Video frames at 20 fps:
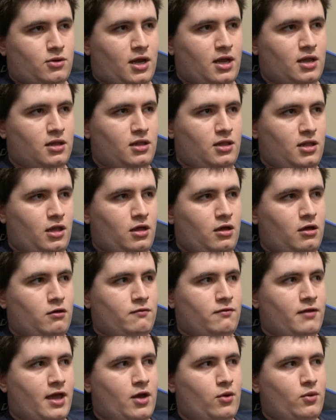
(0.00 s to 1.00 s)
I
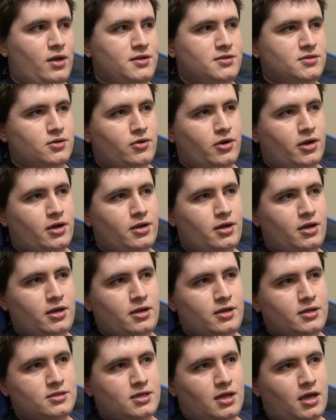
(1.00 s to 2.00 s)
love how integrated it
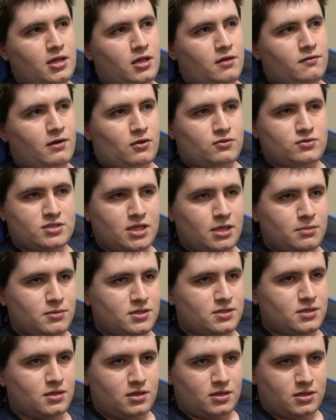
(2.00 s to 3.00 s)
is. I love how
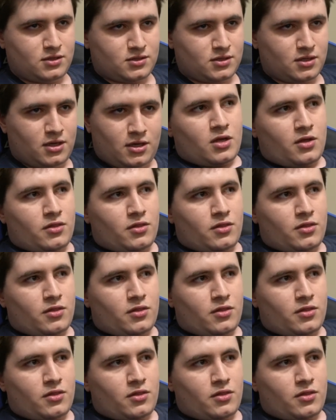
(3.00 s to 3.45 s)
seamless it is.